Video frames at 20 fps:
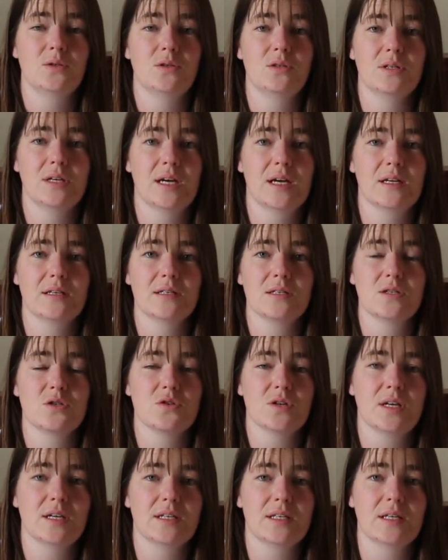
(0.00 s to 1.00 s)
You can't
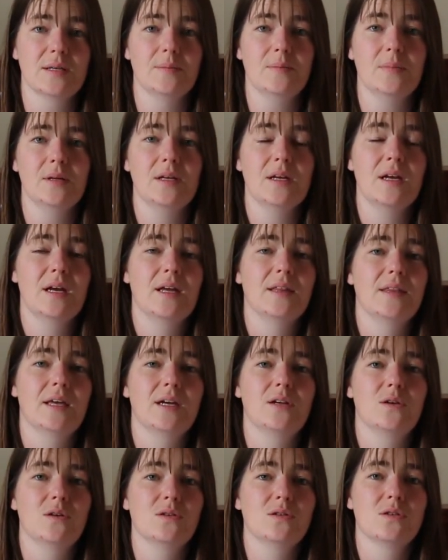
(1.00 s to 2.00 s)
distract them.
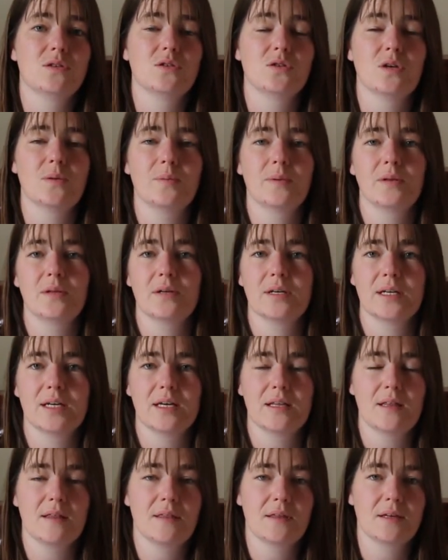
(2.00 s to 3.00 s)
They don't stop and look at
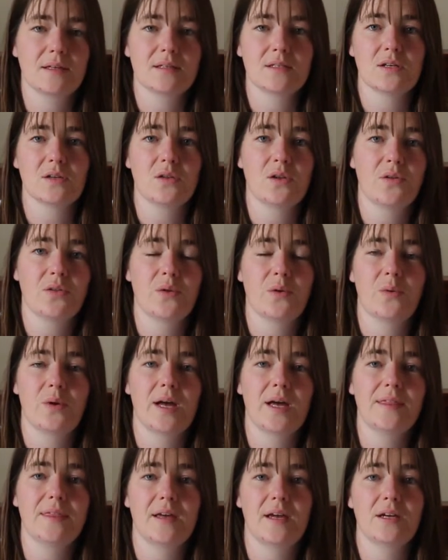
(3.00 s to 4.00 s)
other things along the
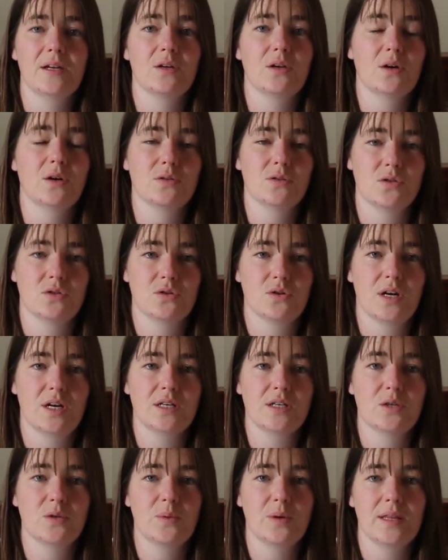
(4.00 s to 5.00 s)
way. They go
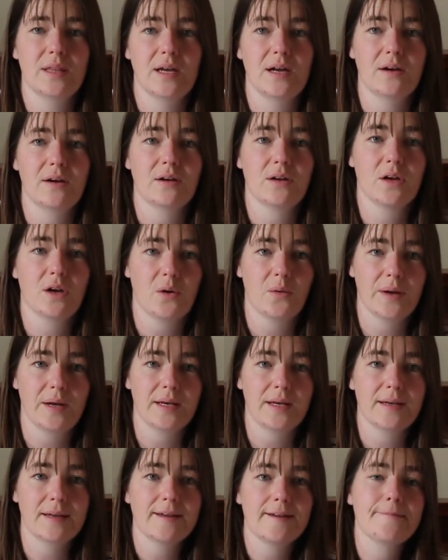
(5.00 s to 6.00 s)
straight to where they're
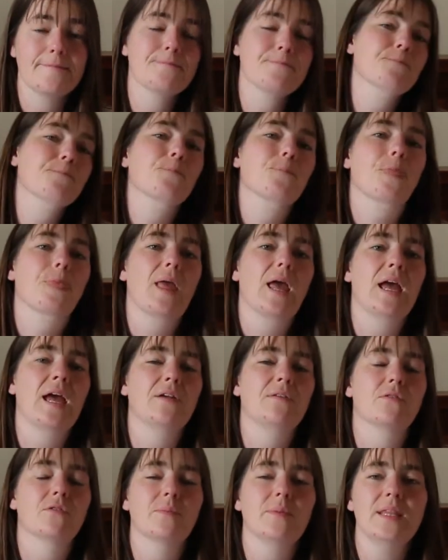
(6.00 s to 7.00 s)
going.
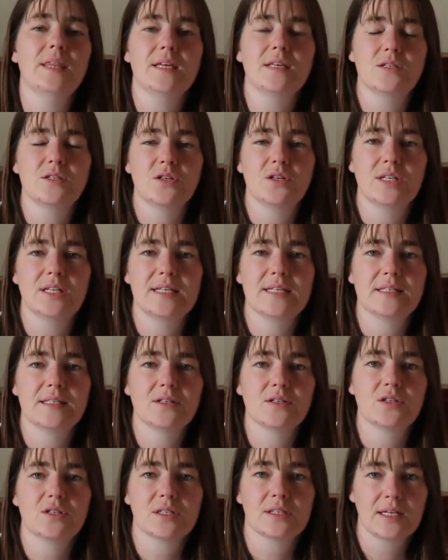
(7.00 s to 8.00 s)
And for me that's a good
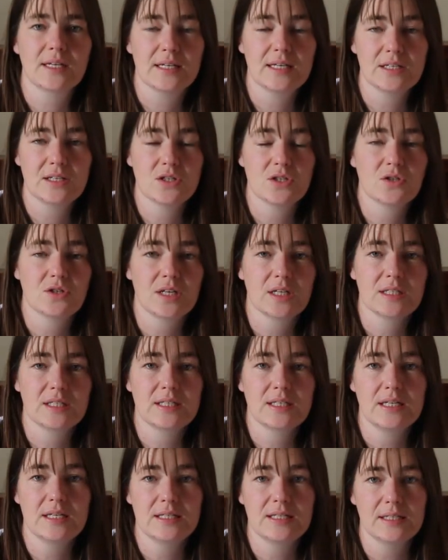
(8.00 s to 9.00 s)
lesson because I get
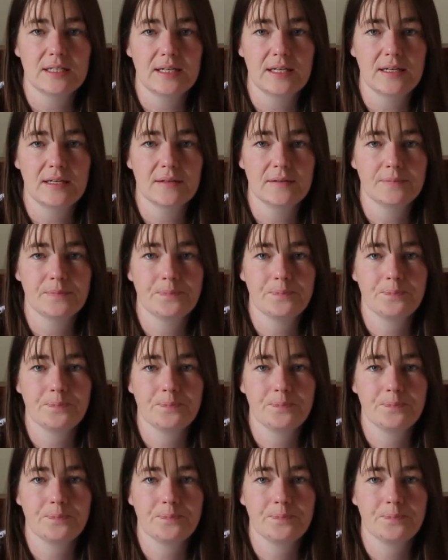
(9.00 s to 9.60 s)
distracted easily.